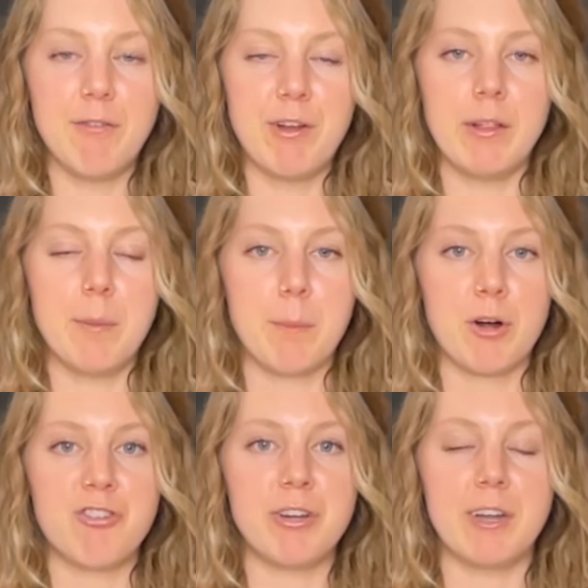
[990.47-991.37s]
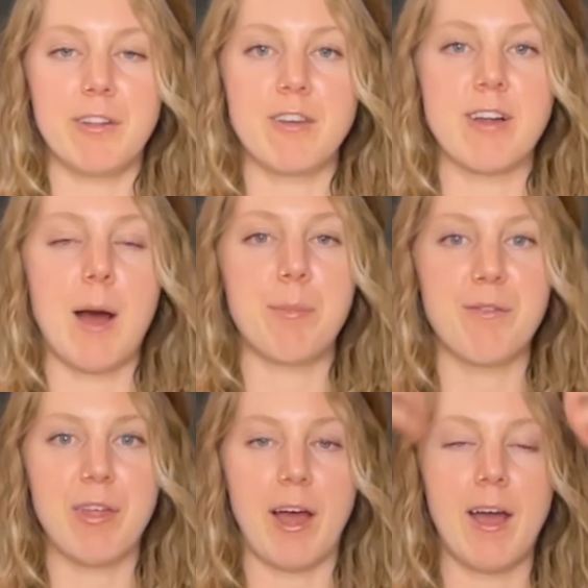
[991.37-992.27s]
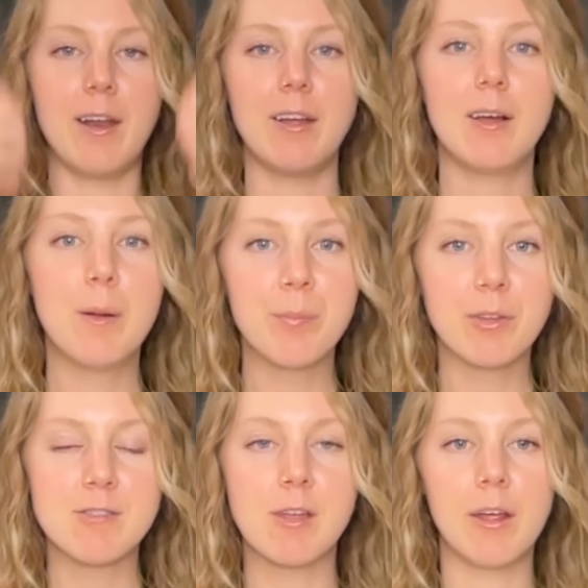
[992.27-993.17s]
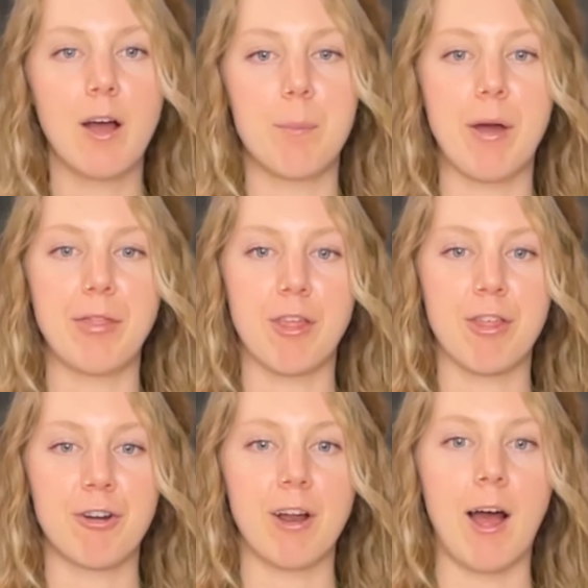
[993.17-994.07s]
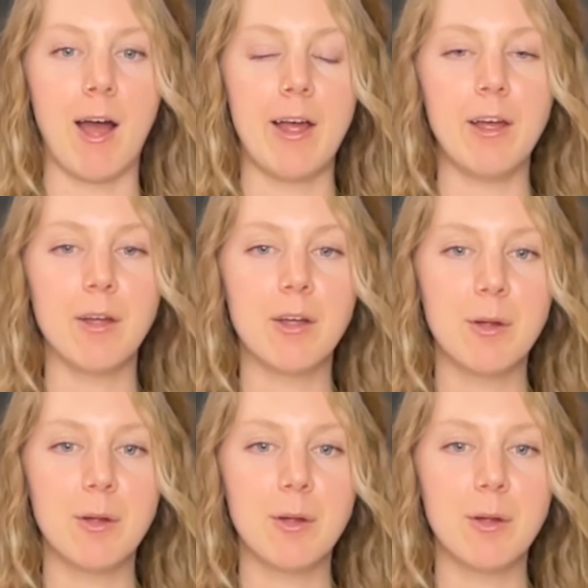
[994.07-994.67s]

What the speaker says: Feel it merging into the top of the head, sitting up at the third eye.